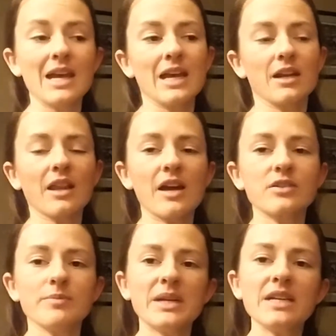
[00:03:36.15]
It
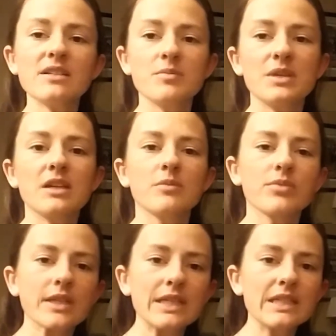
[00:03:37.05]
allows me to be
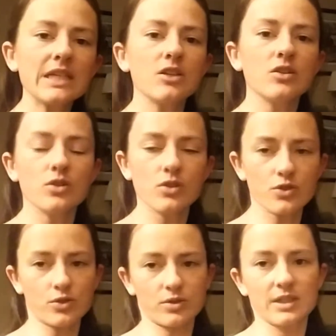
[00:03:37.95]
completely
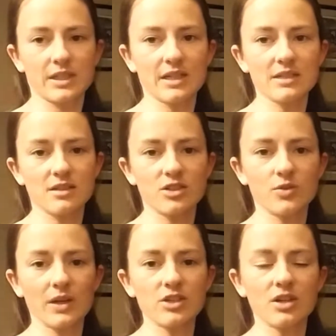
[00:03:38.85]
neutral in that
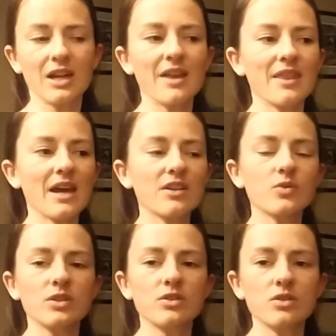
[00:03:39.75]
situation, and that is
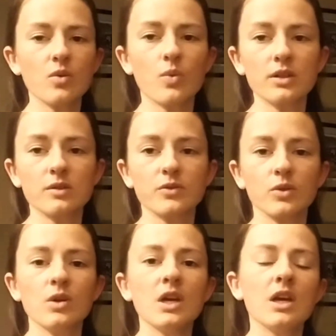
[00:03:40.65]
what's so
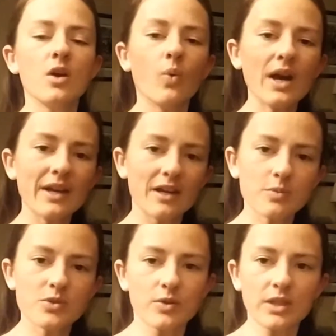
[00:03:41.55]
wonderful and why it
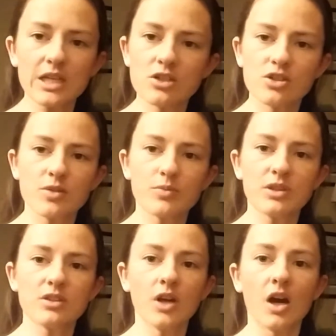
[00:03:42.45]
helps your relationship with
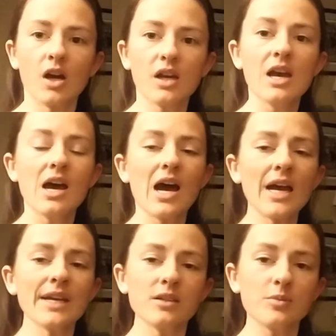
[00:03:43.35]
the dog.
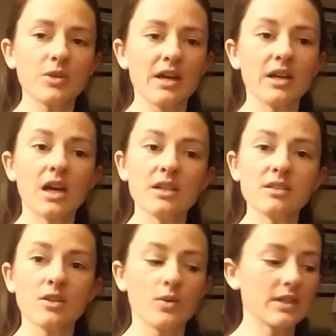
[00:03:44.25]
I can apply a
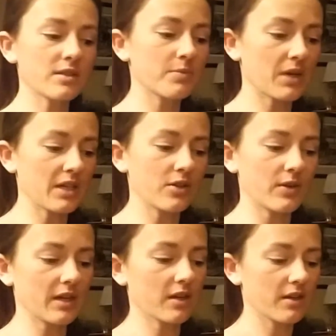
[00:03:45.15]
consequence by
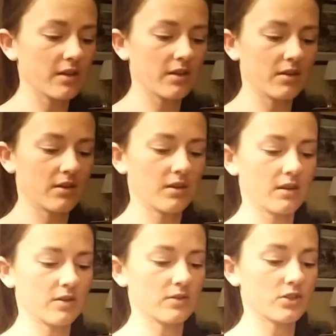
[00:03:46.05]
doing,
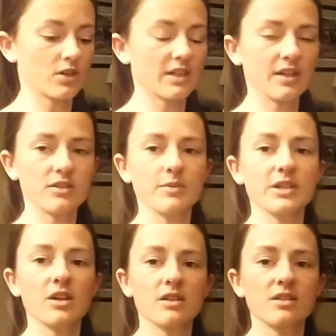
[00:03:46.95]
turn it down so my
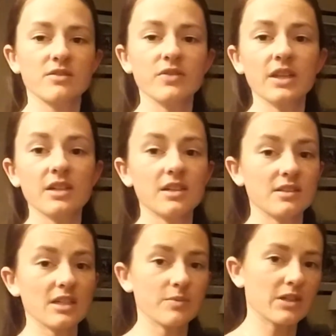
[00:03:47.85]
dog doesn't feel it,
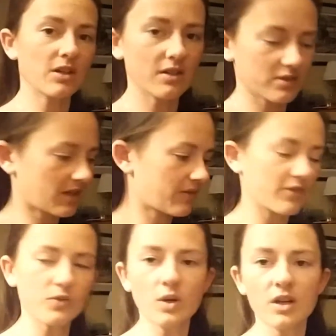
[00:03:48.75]
because yes, my dogs, I've
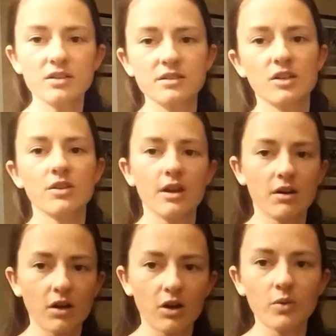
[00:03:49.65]
got 4 dogs in here, they
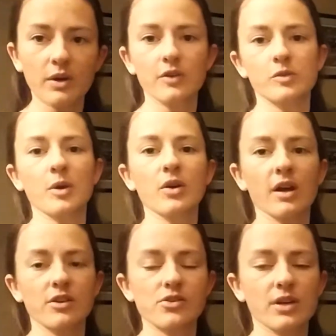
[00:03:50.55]
are all wearing remote
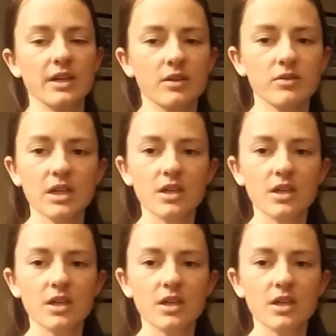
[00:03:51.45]
collars right now.